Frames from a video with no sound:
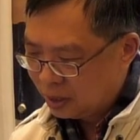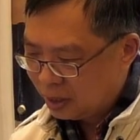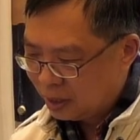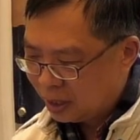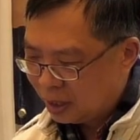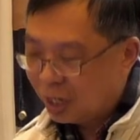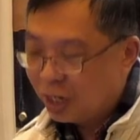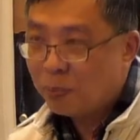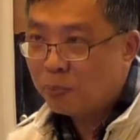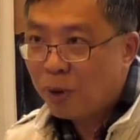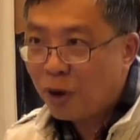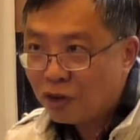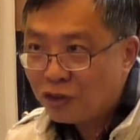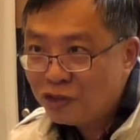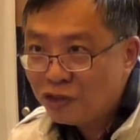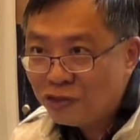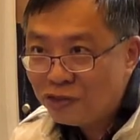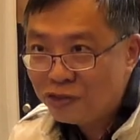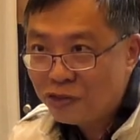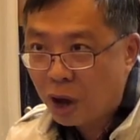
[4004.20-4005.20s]
The
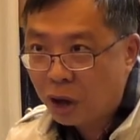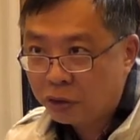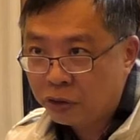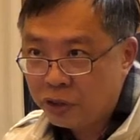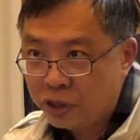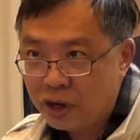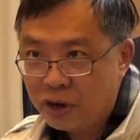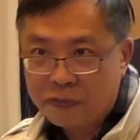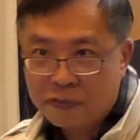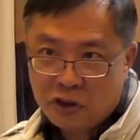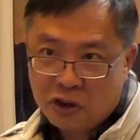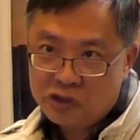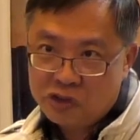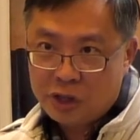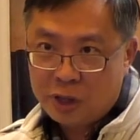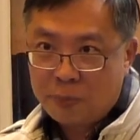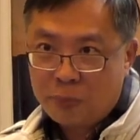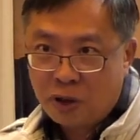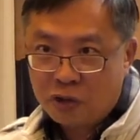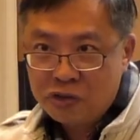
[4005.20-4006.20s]
apostles' doctrine. Of course,
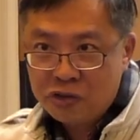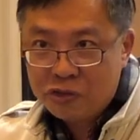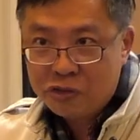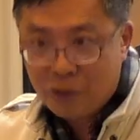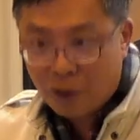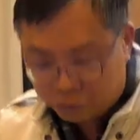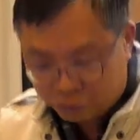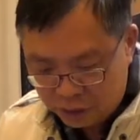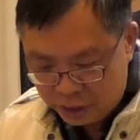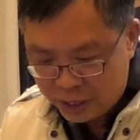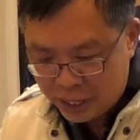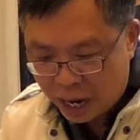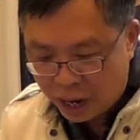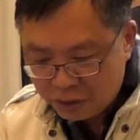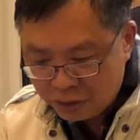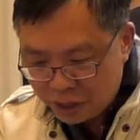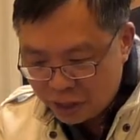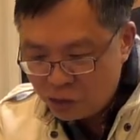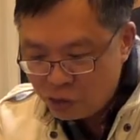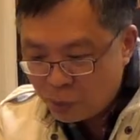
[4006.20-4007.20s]
the apostles' doctrine
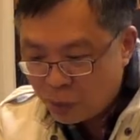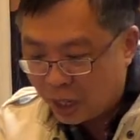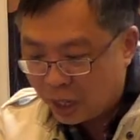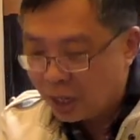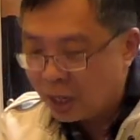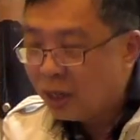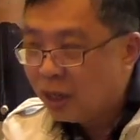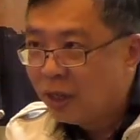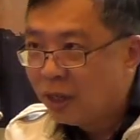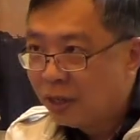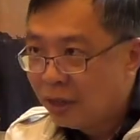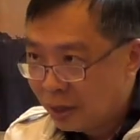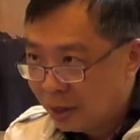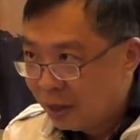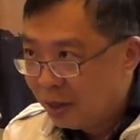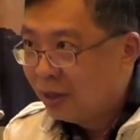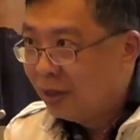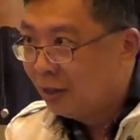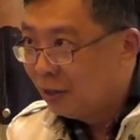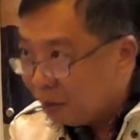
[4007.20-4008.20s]
now is what?
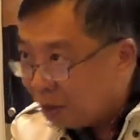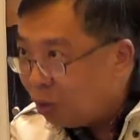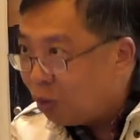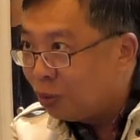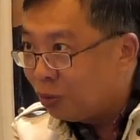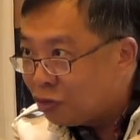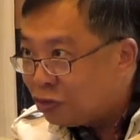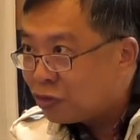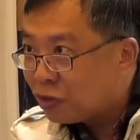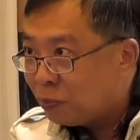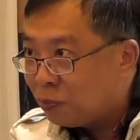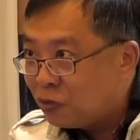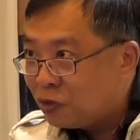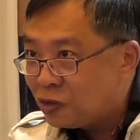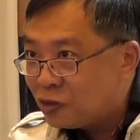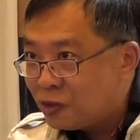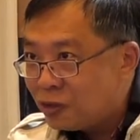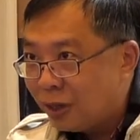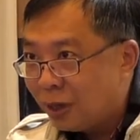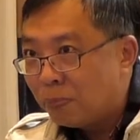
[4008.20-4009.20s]
The Holy
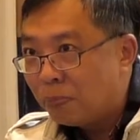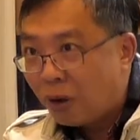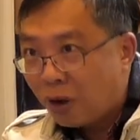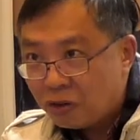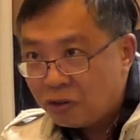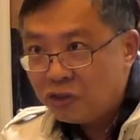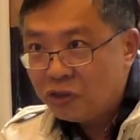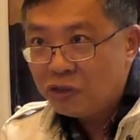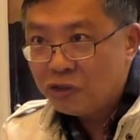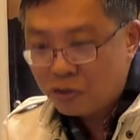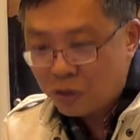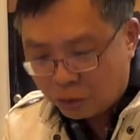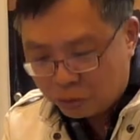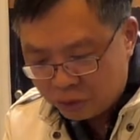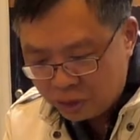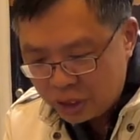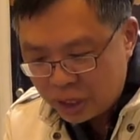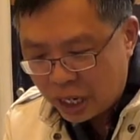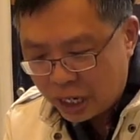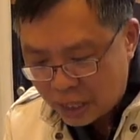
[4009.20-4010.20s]
Scriptures. The apostles'
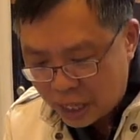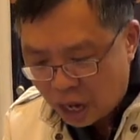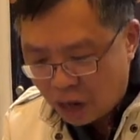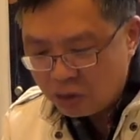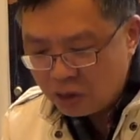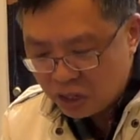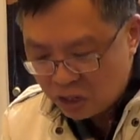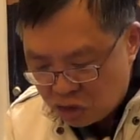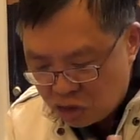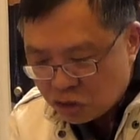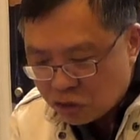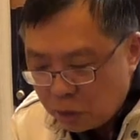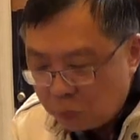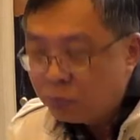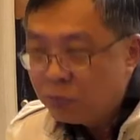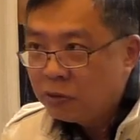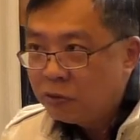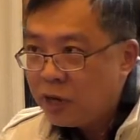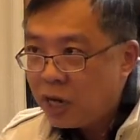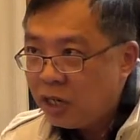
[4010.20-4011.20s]
doctrine are now
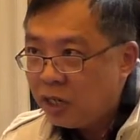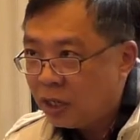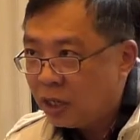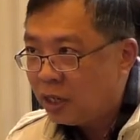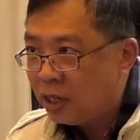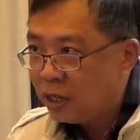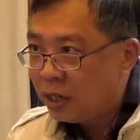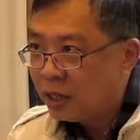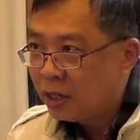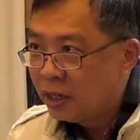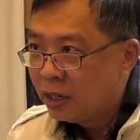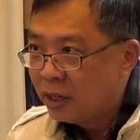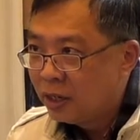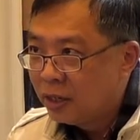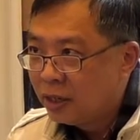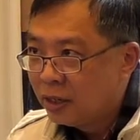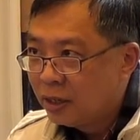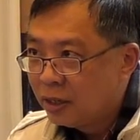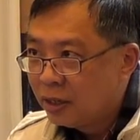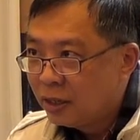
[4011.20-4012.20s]
inscripturated.
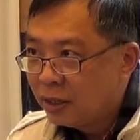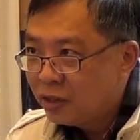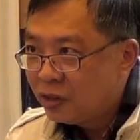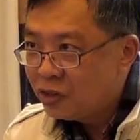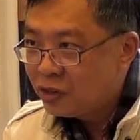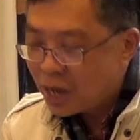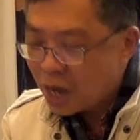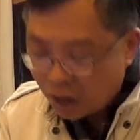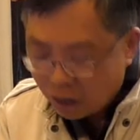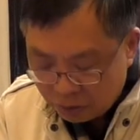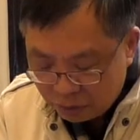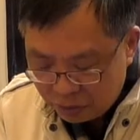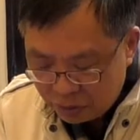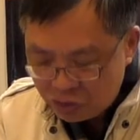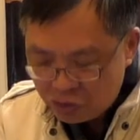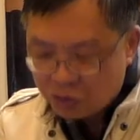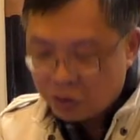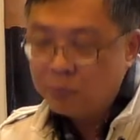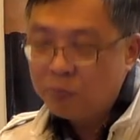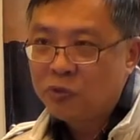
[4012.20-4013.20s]
It's now
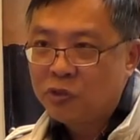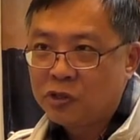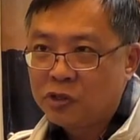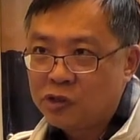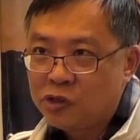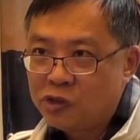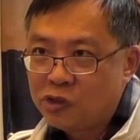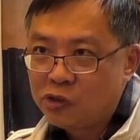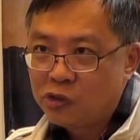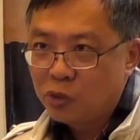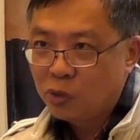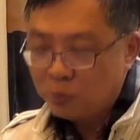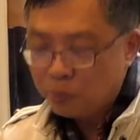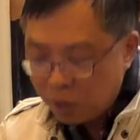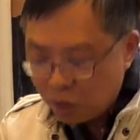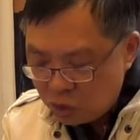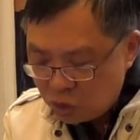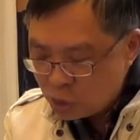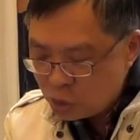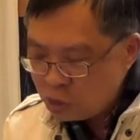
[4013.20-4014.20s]
the scriptures, so
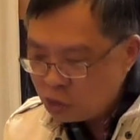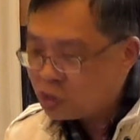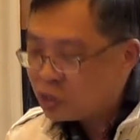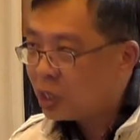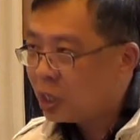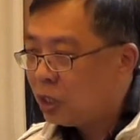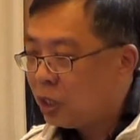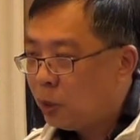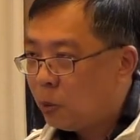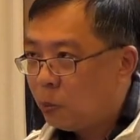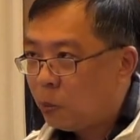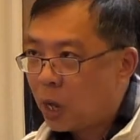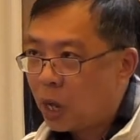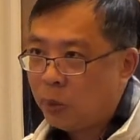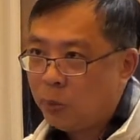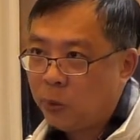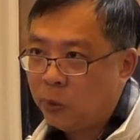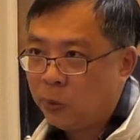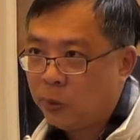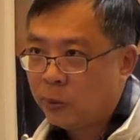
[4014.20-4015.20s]
make sure you study the
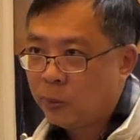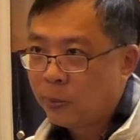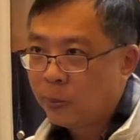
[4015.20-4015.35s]
Bible.